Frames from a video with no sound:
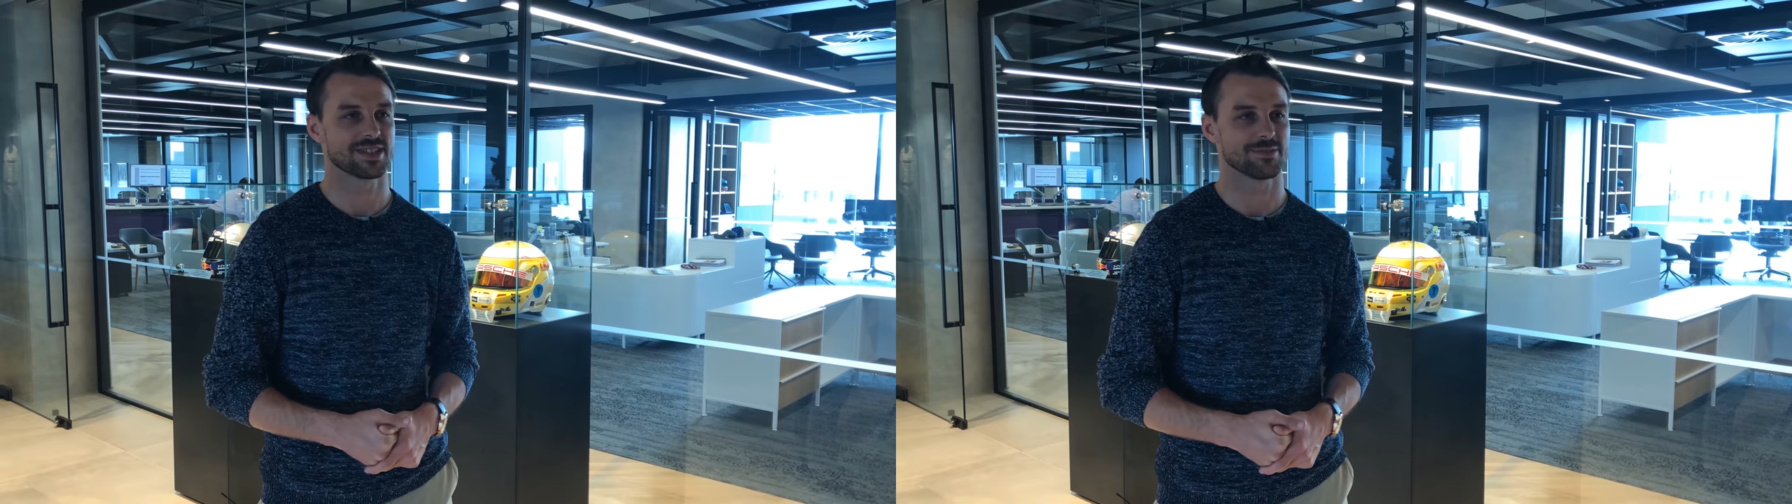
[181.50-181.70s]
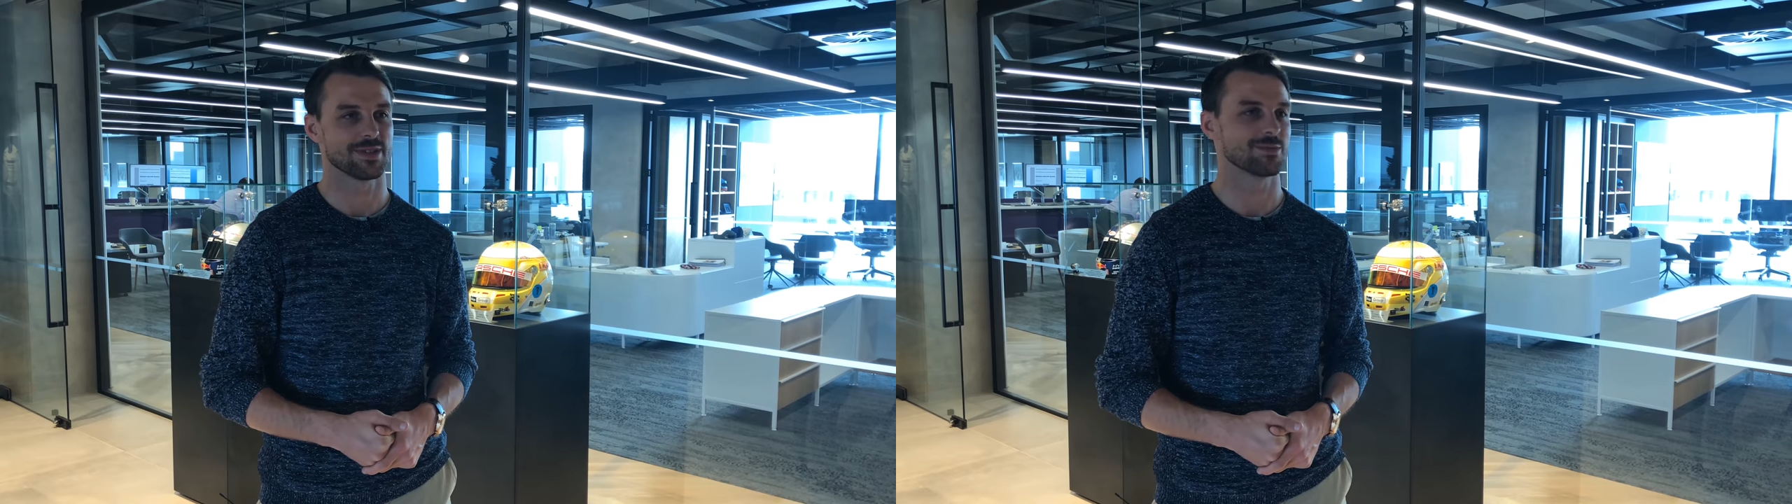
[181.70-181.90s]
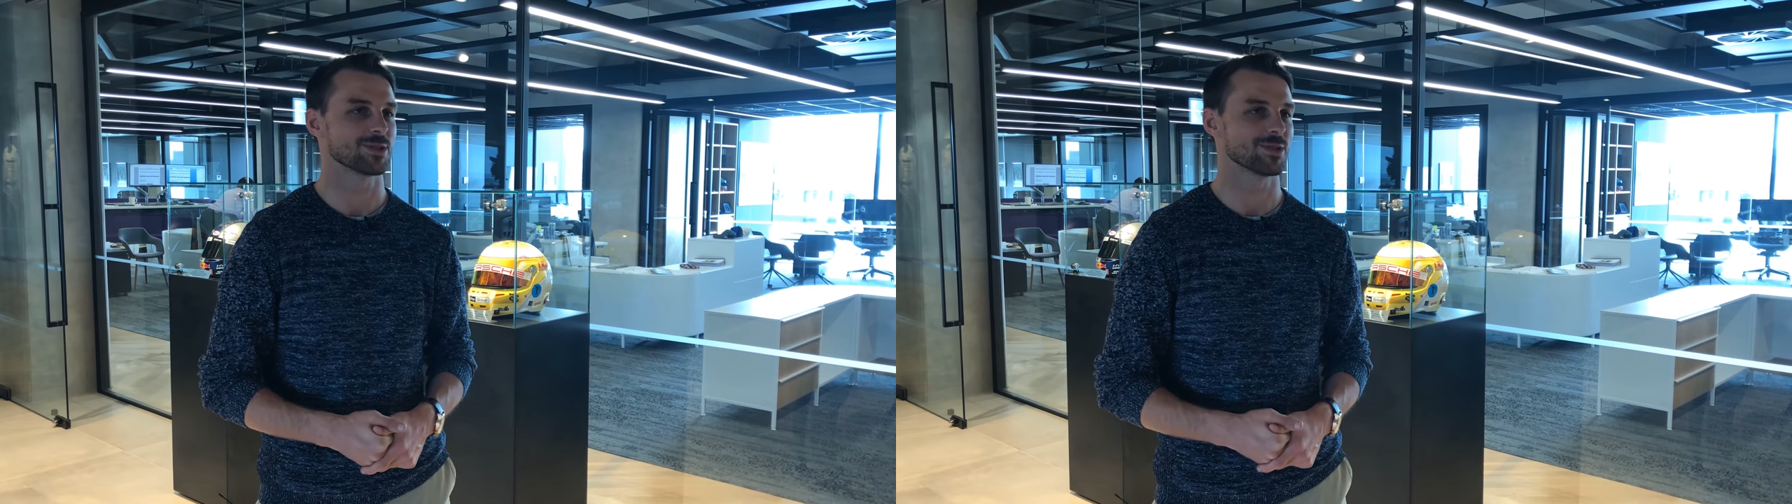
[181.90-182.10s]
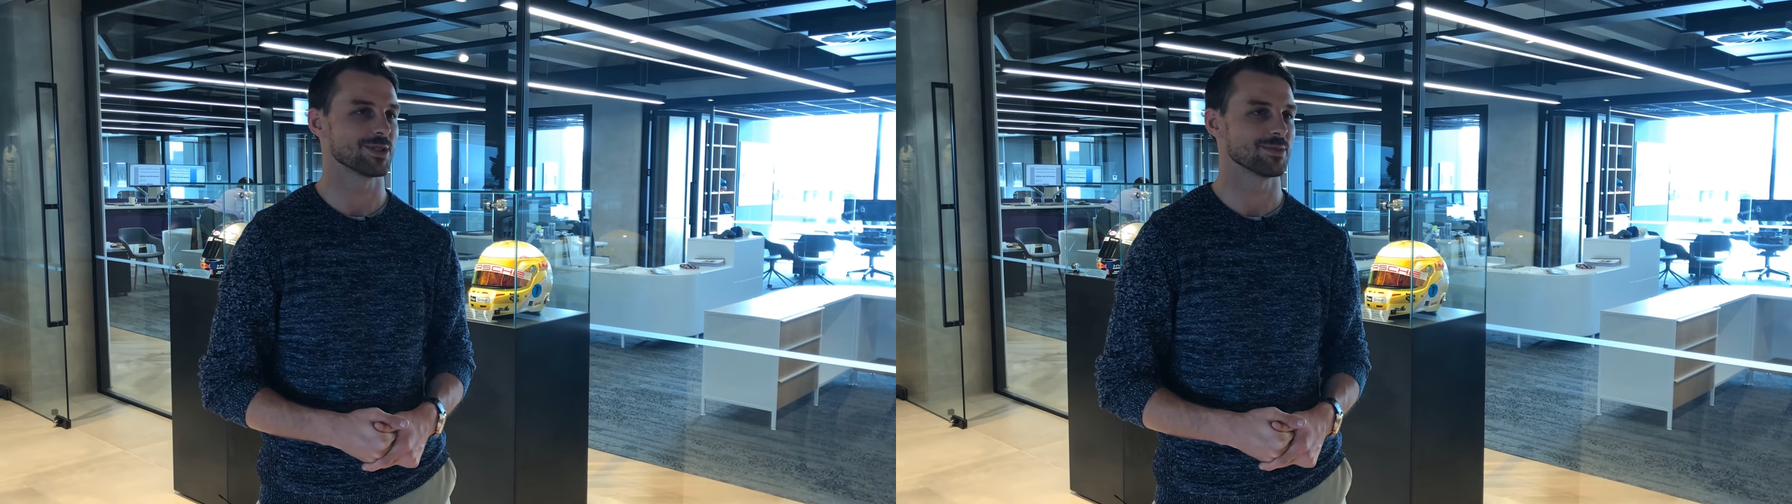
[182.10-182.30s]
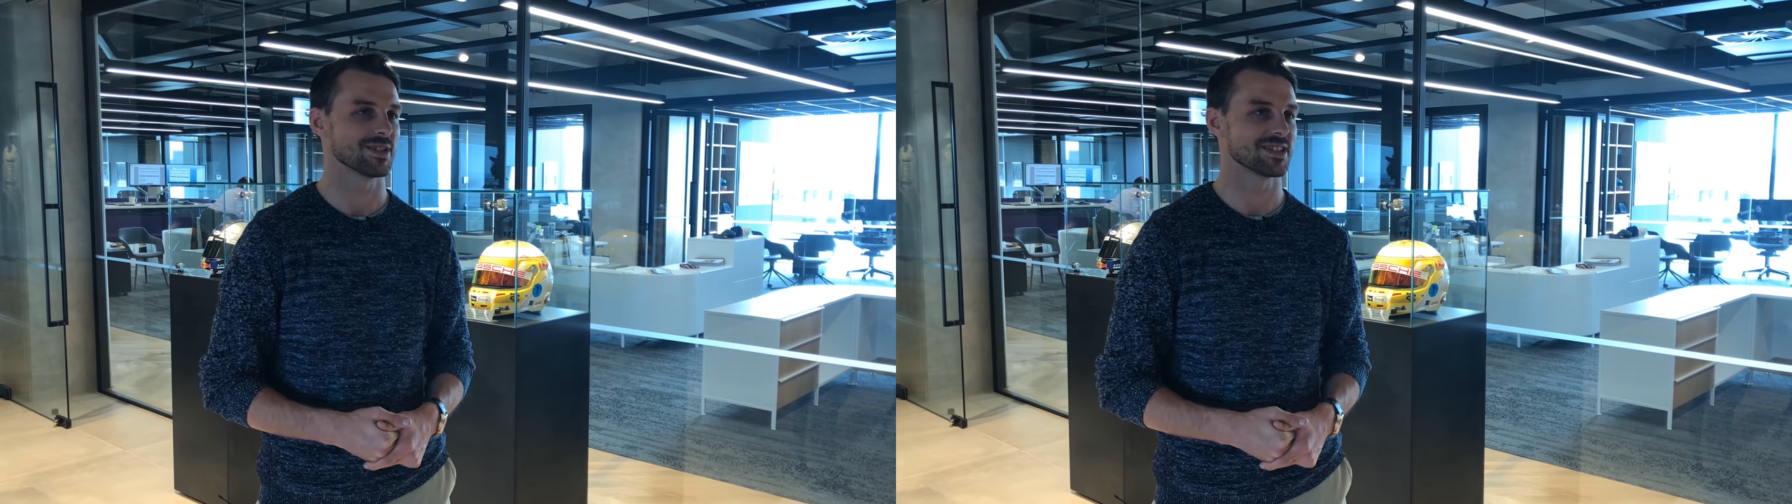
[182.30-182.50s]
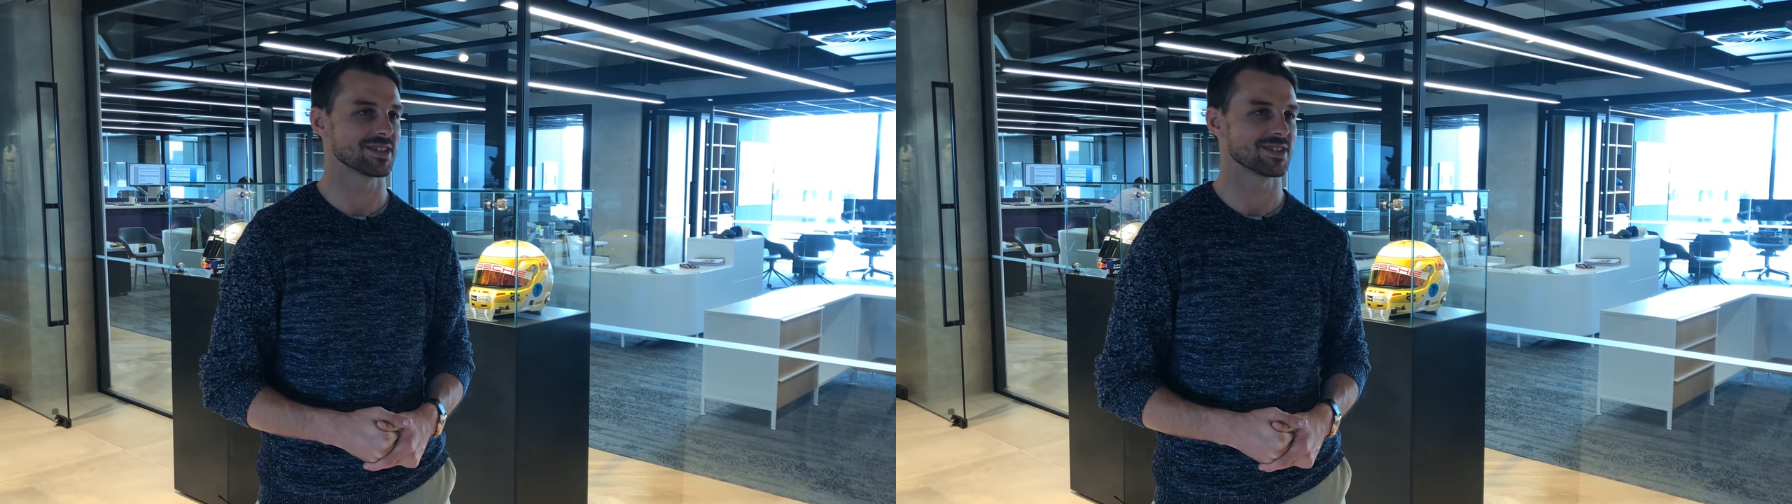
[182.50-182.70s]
um, absolutely amazing.